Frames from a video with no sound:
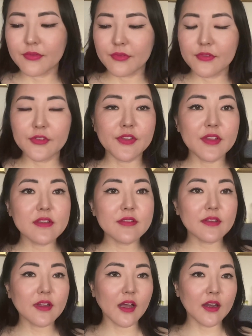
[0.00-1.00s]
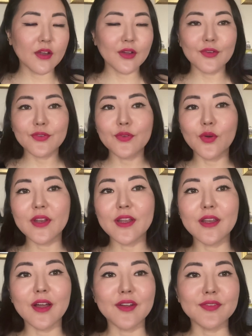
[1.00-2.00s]
So this is the color Fall in
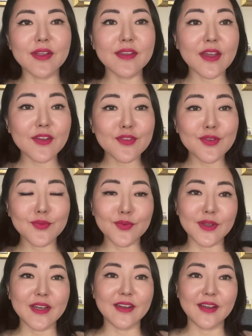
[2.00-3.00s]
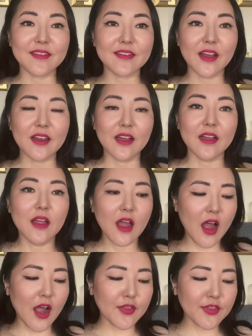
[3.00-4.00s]
Love. It's actually a really nice color.
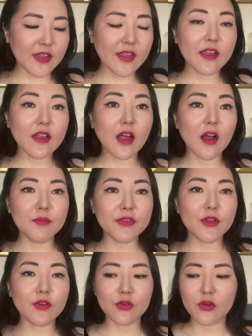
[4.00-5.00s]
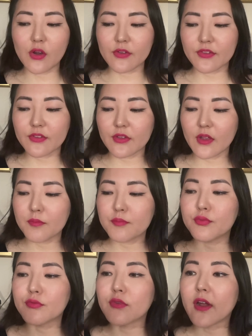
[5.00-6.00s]
I think it comes across
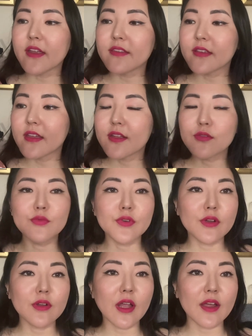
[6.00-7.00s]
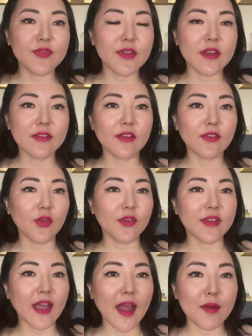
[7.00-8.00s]
brighter in real life than it does on
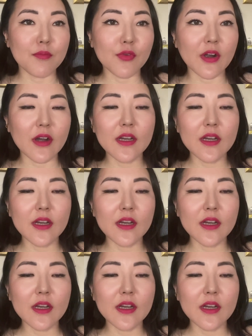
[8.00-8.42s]
camera.